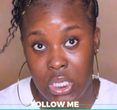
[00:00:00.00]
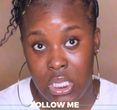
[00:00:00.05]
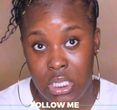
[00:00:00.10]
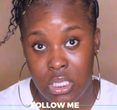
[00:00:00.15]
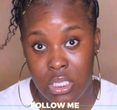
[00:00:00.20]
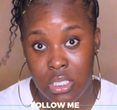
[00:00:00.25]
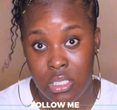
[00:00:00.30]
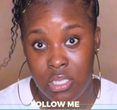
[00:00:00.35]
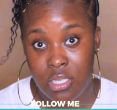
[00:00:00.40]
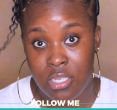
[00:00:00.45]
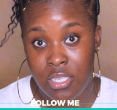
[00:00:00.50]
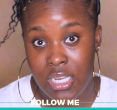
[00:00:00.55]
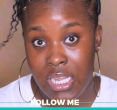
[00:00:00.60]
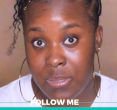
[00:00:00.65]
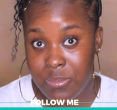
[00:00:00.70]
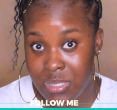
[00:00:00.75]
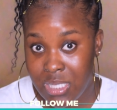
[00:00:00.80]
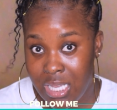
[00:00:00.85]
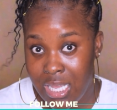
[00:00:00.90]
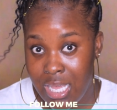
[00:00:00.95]
You know what I'm
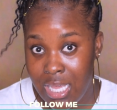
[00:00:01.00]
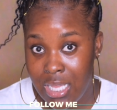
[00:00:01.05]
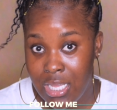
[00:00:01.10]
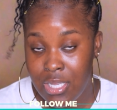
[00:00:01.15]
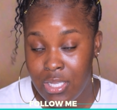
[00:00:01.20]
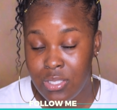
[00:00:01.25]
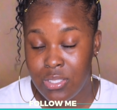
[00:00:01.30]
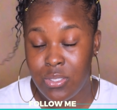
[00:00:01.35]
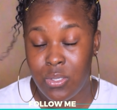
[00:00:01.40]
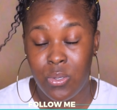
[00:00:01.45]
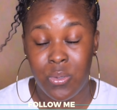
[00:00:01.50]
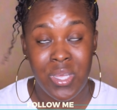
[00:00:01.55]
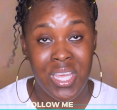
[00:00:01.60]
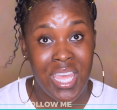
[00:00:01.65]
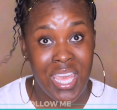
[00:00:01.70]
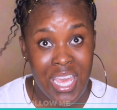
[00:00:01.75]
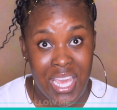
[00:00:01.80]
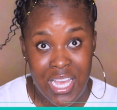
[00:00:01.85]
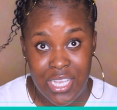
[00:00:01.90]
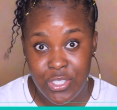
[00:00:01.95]
saying? So
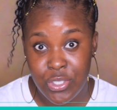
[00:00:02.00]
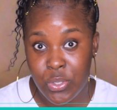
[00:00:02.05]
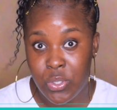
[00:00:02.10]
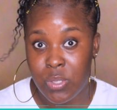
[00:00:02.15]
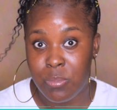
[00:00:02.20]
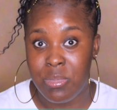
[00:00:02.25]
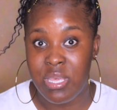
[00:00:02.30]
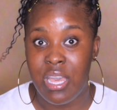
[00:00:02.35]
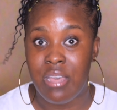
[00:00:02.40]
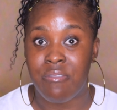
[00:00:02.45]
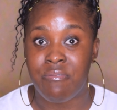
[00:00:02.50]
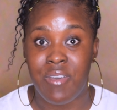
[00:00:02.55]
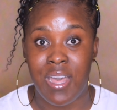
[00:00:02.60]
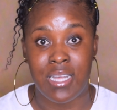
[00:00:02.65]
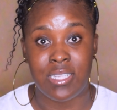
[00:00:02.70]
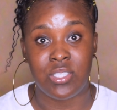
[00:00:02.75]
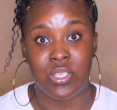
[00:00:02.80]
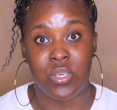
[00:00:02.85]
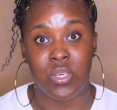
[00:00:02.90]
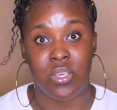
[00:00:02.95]
age could be a factor
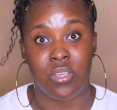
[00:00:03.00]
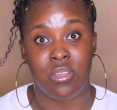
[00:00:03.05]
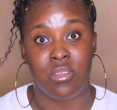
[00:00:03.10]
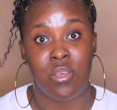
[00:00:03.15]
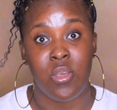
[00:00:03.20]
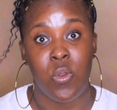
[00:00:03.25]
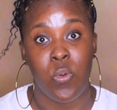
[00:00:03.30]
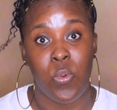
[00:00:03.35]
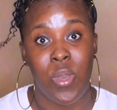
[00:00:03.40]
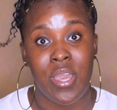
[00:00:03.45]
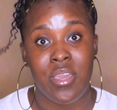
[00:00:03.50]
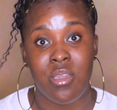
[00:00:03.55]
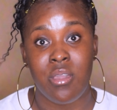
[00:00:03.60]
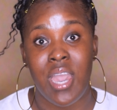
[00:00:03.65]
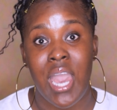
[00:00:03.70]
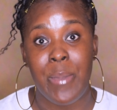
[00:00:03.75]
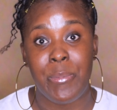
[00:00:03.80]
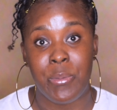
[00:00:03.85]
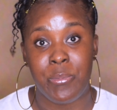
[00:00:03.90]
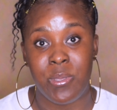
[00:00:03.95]
why your
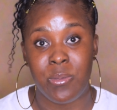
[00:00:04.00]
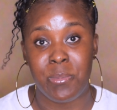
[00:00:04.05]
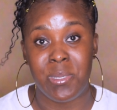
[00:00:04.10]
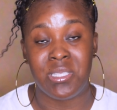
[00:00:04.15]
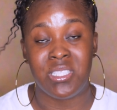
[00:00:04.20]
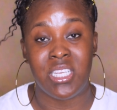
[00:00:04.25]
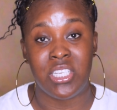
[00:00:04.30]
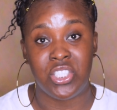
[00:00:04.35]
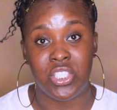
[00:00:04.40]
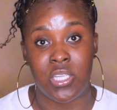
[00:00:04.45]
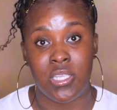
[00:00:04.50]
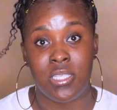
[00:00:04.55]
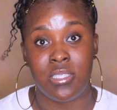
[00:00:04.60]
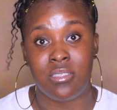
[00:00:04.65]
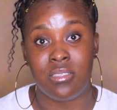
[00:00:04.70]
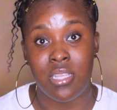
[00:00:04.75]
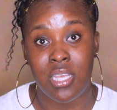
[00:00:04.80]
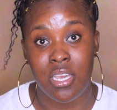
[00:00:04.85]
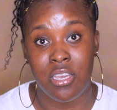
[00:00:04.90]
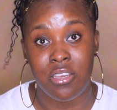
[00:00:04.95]
hyperpigmentation is there.
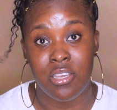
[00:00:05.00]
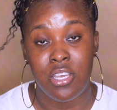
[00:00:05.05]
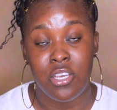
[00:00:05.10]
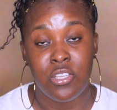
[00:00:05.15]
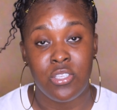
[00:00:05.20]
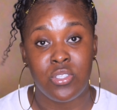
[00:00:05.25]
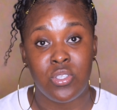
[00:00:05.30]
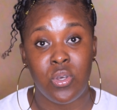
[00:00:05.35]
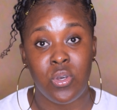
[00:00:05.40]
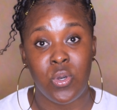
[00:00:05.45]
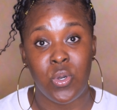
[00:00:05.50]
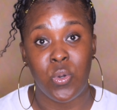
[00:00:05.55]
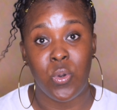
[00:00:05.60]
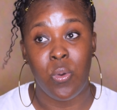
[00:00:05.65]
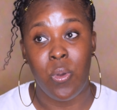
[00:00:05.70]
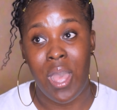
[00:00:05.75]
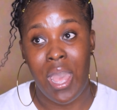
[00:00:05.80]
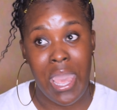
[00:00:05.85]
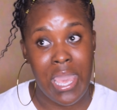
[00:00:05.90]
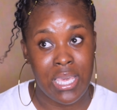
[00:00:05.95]
So I
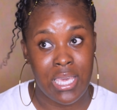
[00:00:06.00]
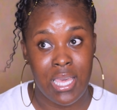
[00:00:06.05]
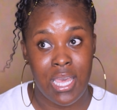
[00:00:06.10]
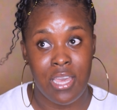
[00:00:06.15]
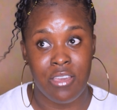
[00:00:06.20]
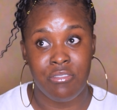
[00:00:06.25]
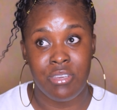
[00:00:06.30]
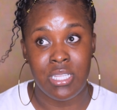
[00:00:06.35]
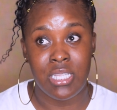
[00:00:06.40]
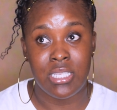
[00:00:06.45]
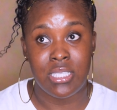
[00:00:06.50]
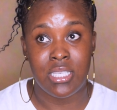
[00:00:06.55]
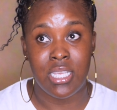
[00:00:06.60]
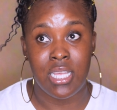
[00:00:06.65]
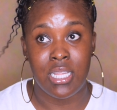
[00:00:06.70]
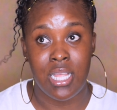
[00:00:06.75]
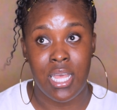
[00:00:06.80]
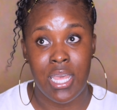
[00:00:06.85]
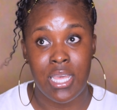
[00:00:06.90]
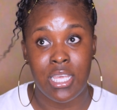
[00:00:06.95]
can't really say like
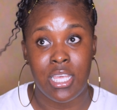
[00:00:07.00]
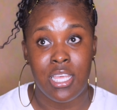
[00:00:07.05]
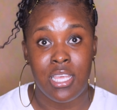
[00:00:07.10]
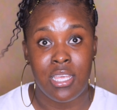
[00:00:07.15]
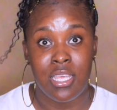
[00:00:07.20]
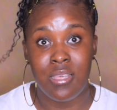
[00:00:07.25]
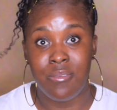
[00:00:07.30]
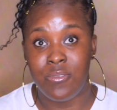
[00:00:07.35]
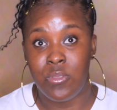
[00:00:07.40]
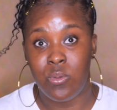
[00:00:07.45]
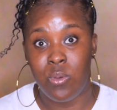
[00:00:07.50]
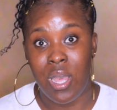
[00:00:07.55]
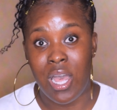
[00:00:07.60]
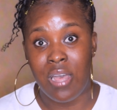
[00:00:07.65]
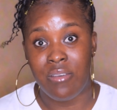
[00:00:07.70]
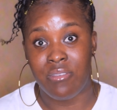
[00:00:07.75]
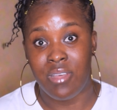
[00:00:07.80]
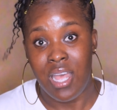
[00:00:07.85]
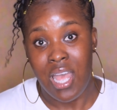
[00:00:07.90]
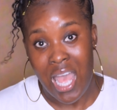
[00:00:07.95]
if you have
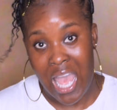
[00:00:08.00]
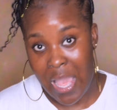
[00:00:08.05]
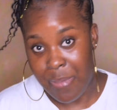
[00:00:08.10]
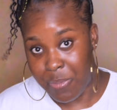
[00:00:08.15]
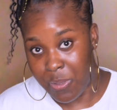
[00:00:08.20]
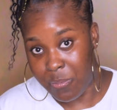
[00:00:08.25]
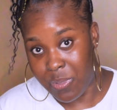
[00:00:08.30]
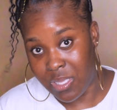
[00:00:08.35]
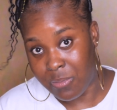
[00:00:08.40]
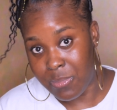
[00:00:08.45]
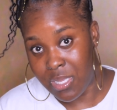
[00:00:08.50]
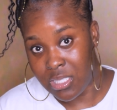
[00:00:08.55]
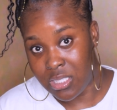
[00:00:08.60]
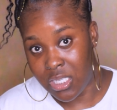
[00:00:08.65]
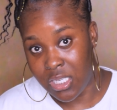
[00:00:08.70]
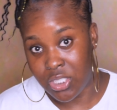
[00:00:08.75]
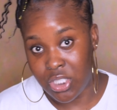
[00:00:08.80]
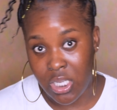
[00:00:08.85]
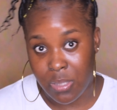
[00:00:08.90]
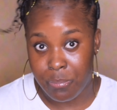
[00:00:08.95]
hyperpigmentation
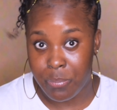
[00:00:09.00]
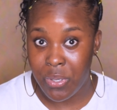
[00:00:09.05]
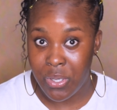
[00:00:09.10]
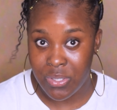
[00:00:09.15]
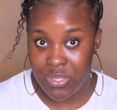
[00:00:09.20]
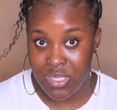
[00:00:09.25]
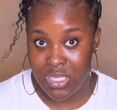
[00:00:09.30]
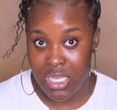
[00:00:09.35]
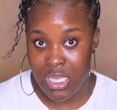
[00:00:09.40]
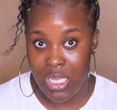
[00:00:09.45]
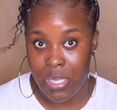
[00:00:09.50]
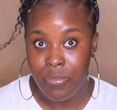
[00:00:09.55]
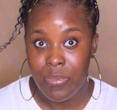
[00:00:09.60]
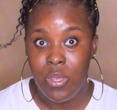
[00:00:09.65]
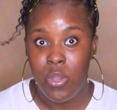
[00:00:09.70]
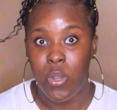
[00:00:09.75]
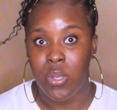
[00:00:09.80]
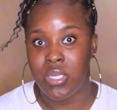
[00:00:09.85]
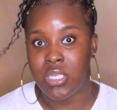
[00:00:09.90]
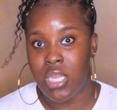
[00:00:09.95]
per se, or
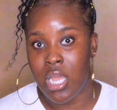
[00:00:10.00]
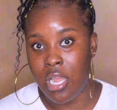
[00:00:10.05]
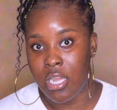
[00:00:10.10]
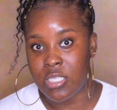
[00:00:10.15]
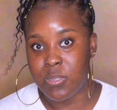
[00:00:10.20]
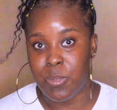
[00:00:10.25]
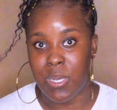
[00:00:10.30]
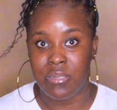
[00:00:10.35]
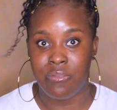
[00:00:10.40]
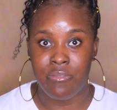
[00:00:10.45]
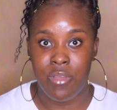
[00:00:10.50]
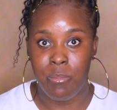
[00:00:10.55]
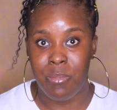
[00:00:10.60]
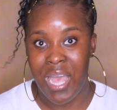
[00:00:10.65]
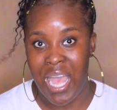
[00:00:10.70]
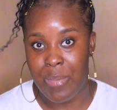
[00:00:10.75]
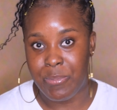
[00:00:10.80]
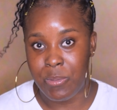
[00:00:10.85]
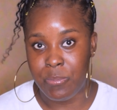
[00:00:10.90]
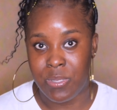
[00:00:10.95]
dark spot from
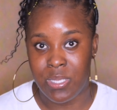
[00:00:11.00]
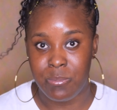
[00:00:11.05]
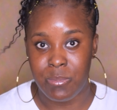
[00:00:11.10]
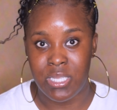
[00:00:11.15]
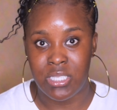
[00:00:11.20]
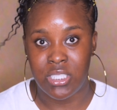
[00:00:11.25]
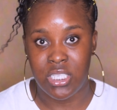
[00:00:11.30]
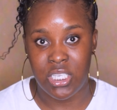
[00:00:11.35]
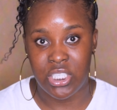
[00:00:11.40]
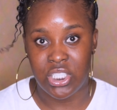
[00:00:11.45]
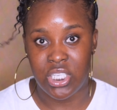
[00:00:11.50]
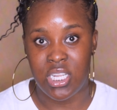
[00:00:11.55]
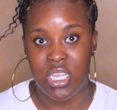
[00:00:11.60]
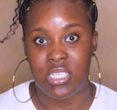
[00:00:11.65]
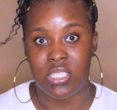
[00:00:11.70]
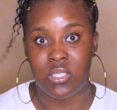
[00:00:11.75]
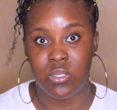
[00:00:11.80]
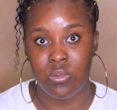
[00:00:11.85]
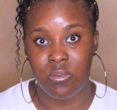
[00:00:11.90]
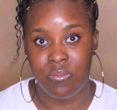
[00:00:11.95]
hyperpigmentation and so
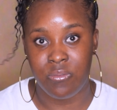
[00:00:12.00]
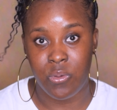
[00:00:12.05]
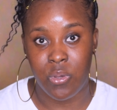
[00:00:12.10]
forth,